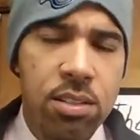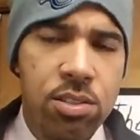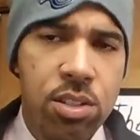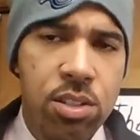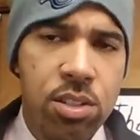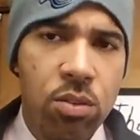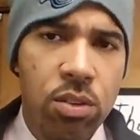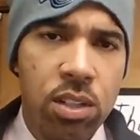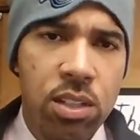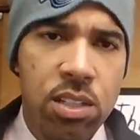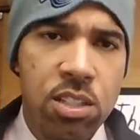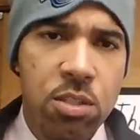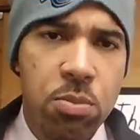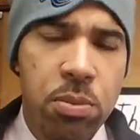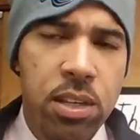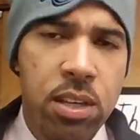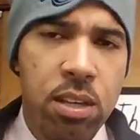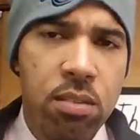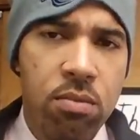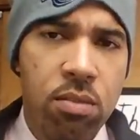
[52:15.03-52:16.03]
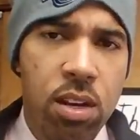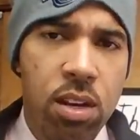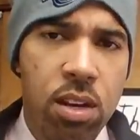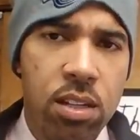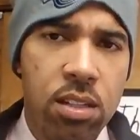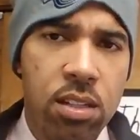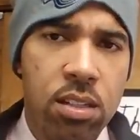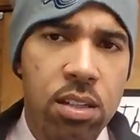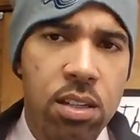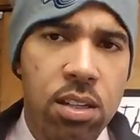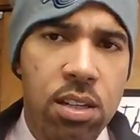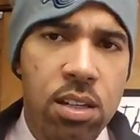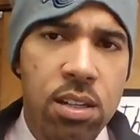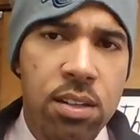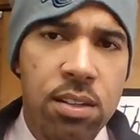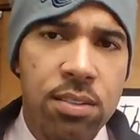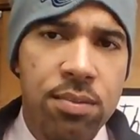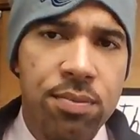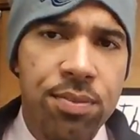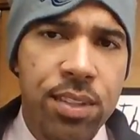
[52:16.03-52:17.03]
generally speaking, Ronnie,
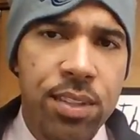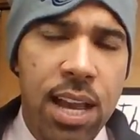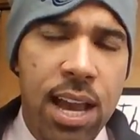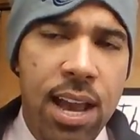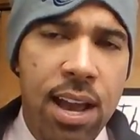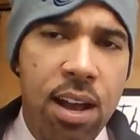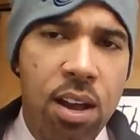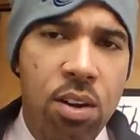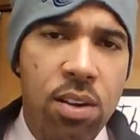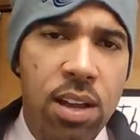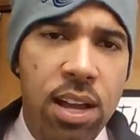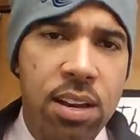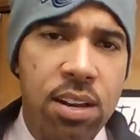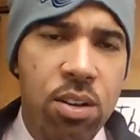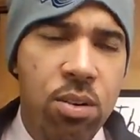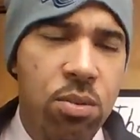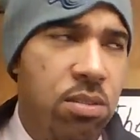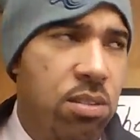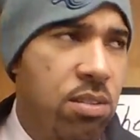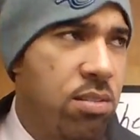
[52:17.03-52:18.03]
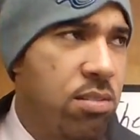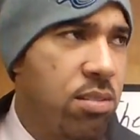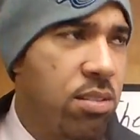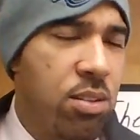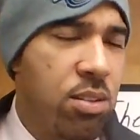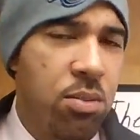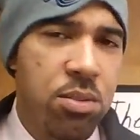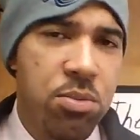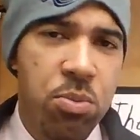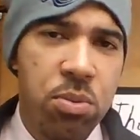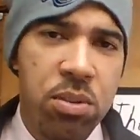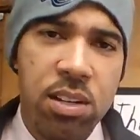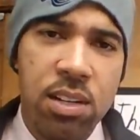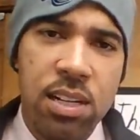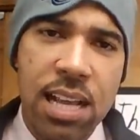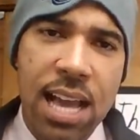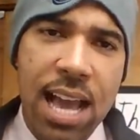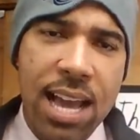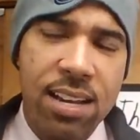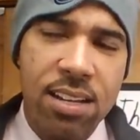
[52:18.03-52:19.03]
Al, I know this. You know, it's
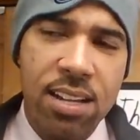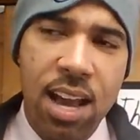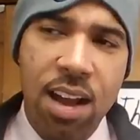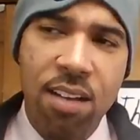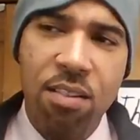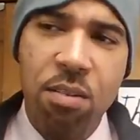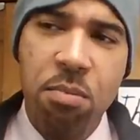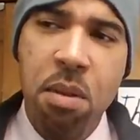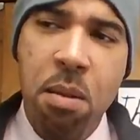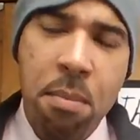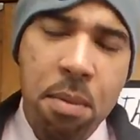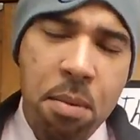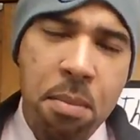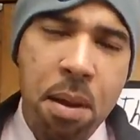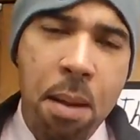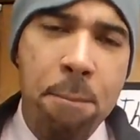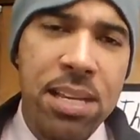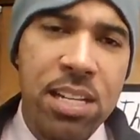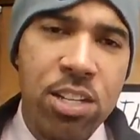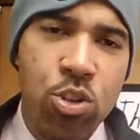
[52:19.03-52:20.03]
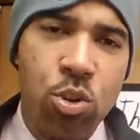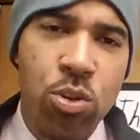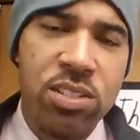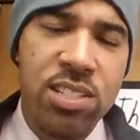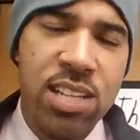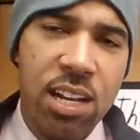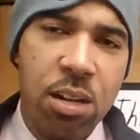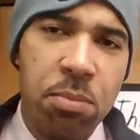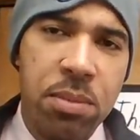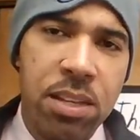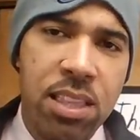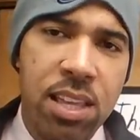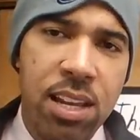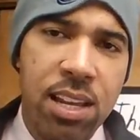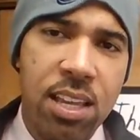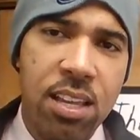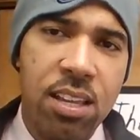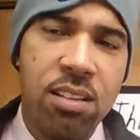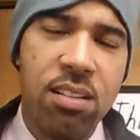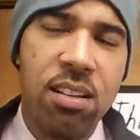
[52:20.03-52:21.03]
weird. I I remember my mentor telling me that
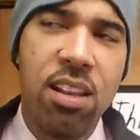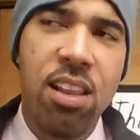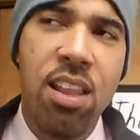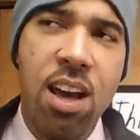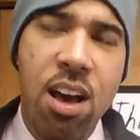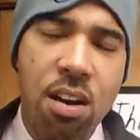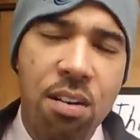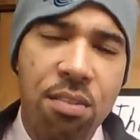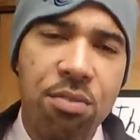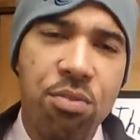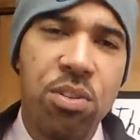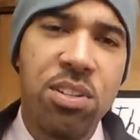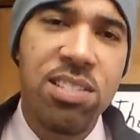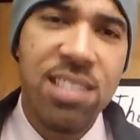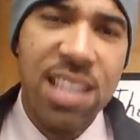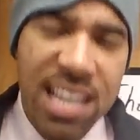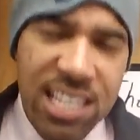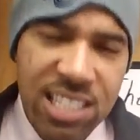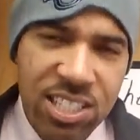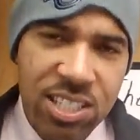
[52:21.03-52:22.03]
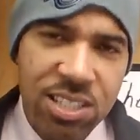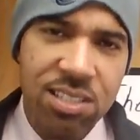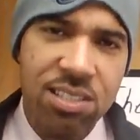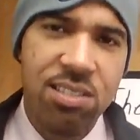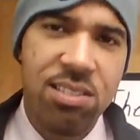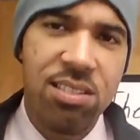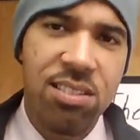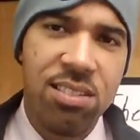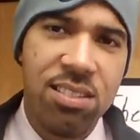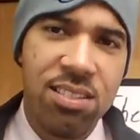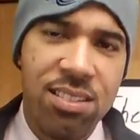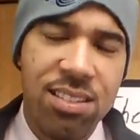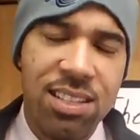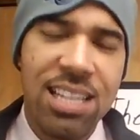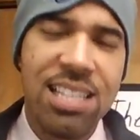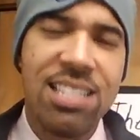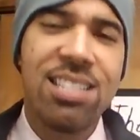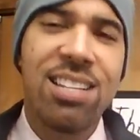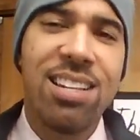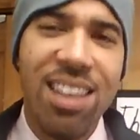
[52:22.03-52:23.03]
he loved recessions
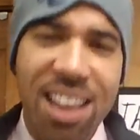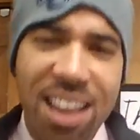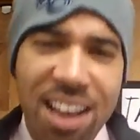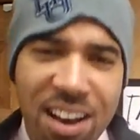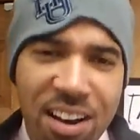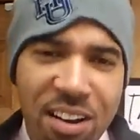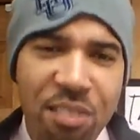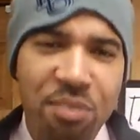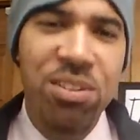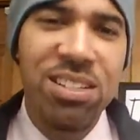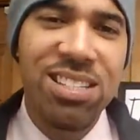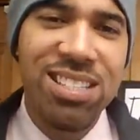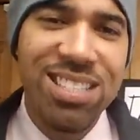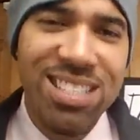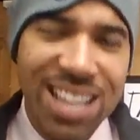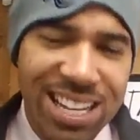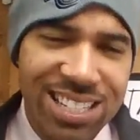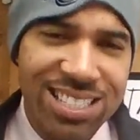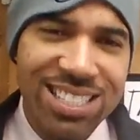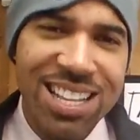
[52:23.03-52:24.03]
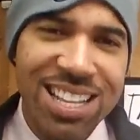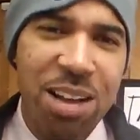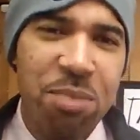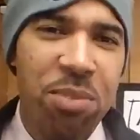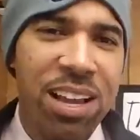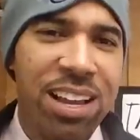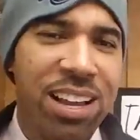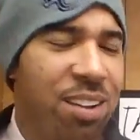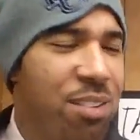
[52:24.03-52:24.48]
we yes. love recessions. I'm like